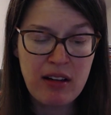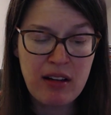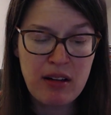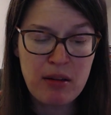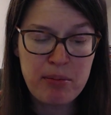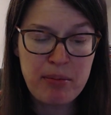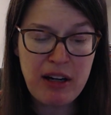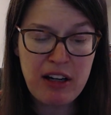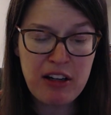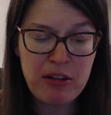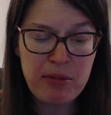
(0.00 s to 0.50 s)

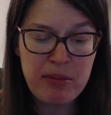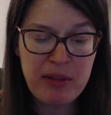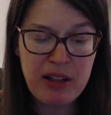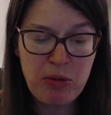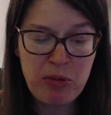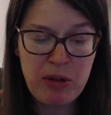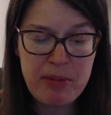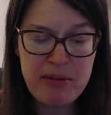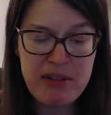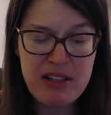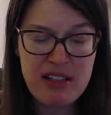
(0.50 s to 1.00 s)
Puckleman
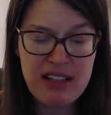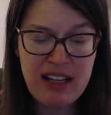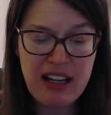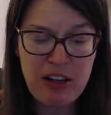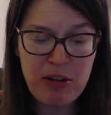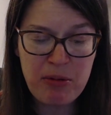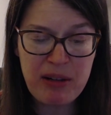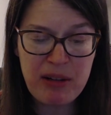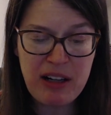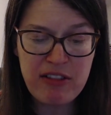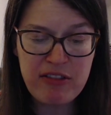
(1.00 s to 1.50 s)
whipped his head
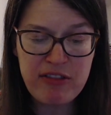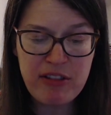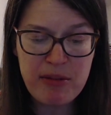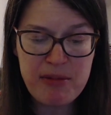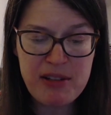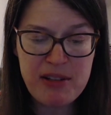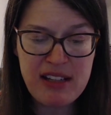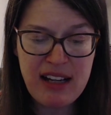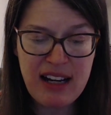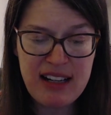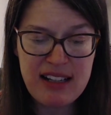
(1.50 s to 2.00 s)
around from
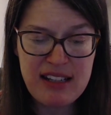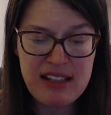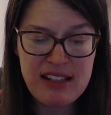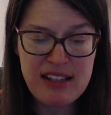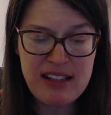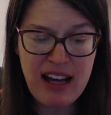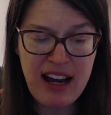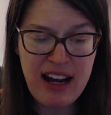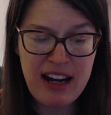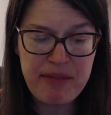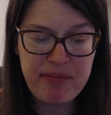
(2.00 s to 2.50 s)
side to
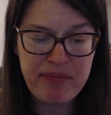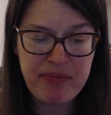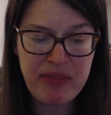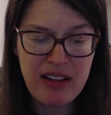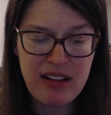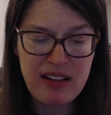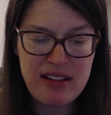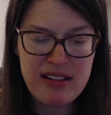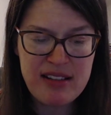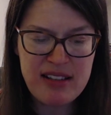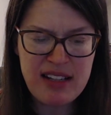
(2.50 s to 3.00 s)
side.
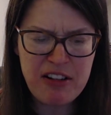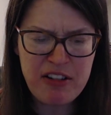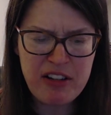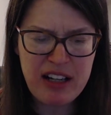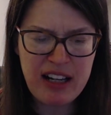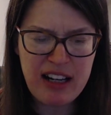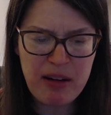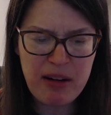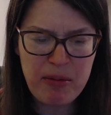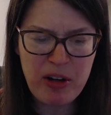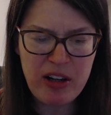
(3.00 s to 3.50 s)
Is there a
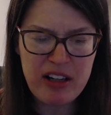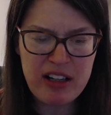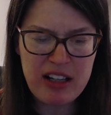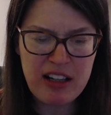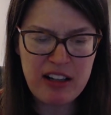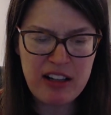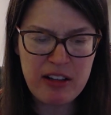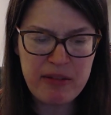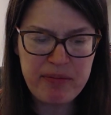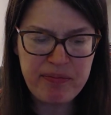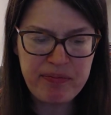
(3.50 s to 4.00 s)
camera in
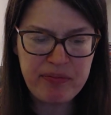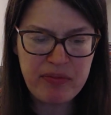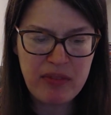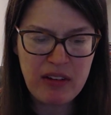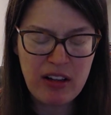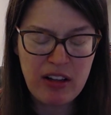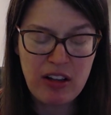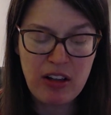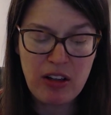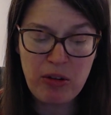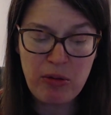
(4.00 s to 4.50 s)
here?
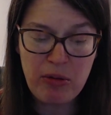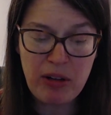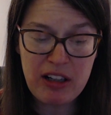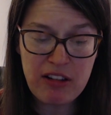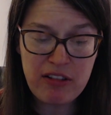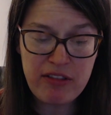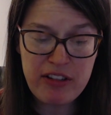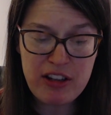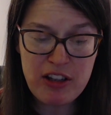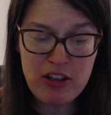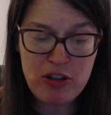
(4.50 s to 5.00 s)
Right
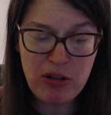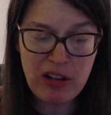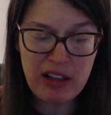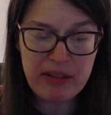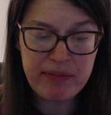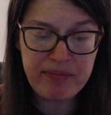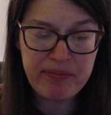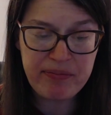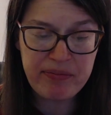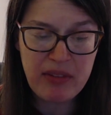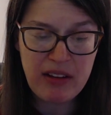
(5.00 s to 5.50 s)
over the
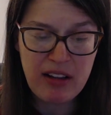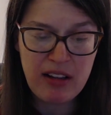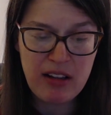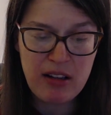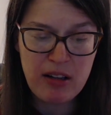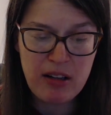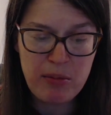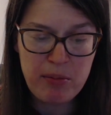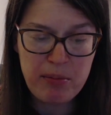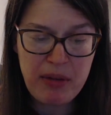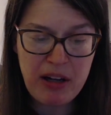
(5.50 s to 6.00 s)
door.
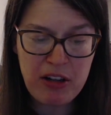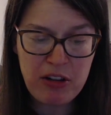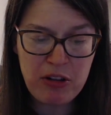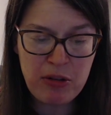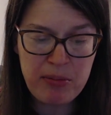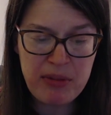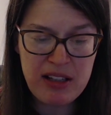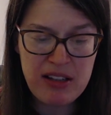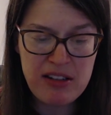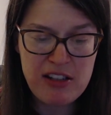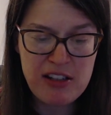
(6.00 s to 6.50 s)

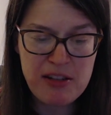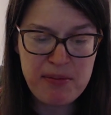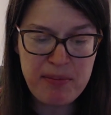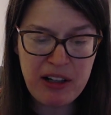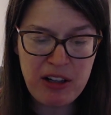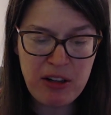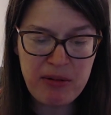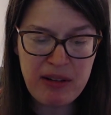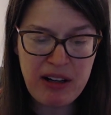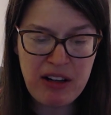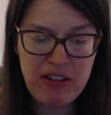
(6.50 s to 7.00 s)
Puckleman
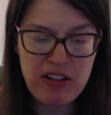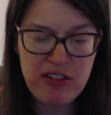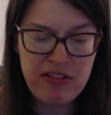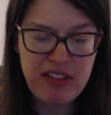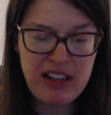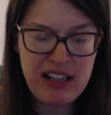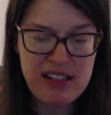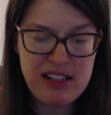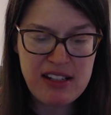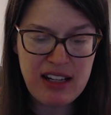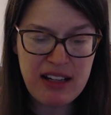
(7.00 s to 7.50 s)
spun around to
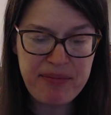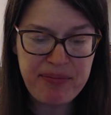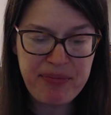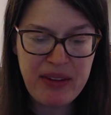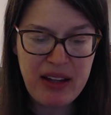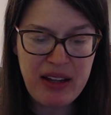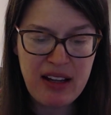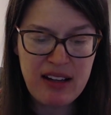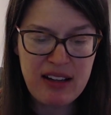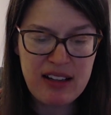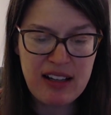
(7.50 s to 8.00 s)
face it.
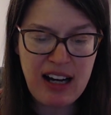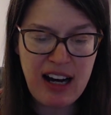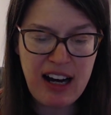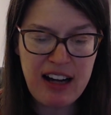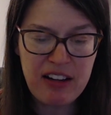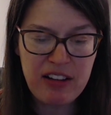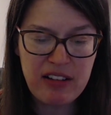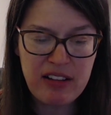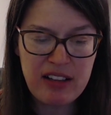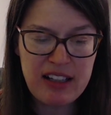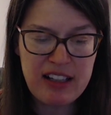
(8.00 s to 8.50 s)

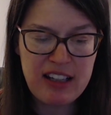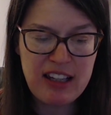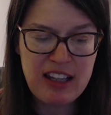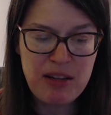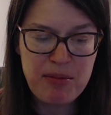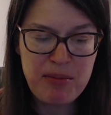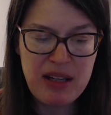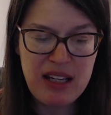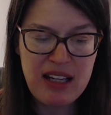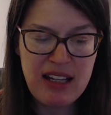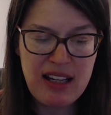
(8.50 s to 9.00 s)
Kyle,
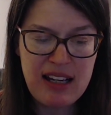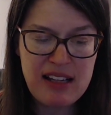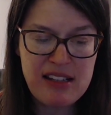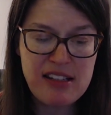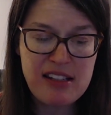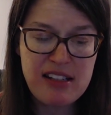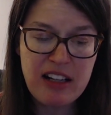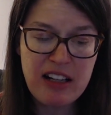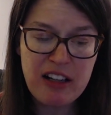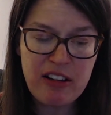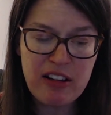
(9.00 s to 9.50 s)
Akemi, and
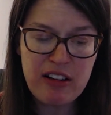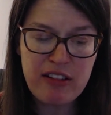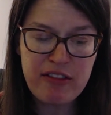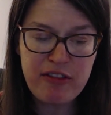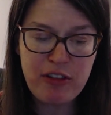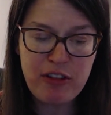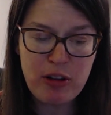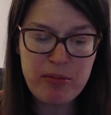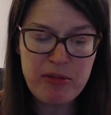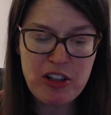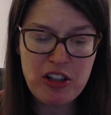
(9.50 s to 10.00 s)
Sierra
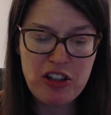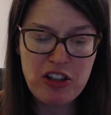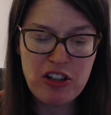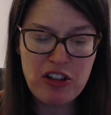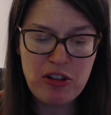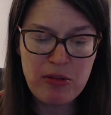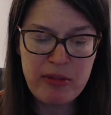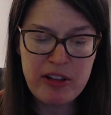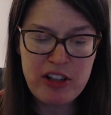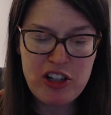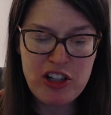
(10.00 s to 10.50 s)
formed a
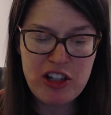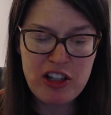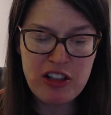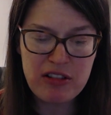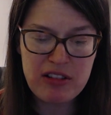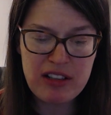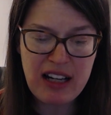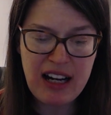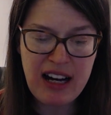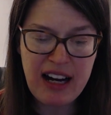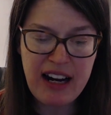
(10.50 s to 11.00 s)
human
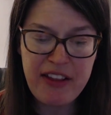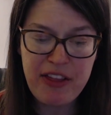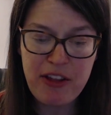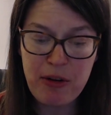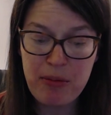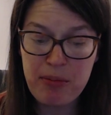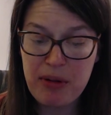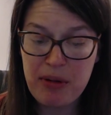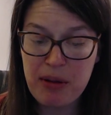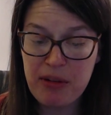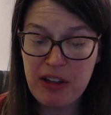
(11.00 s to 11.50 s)
shield to hide
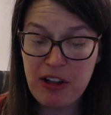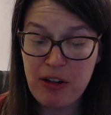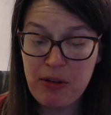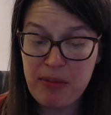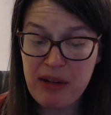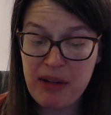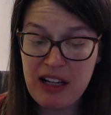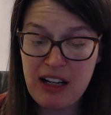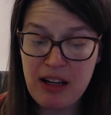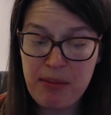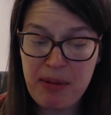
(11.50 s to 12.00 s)
their
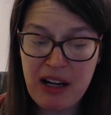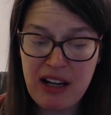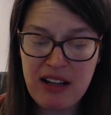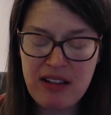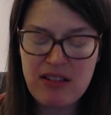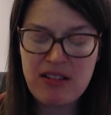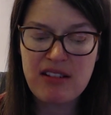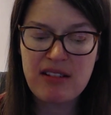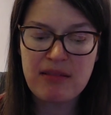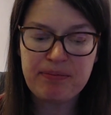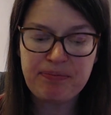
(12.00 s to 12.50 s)
bibliomania
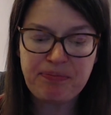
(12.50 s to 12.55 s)
box.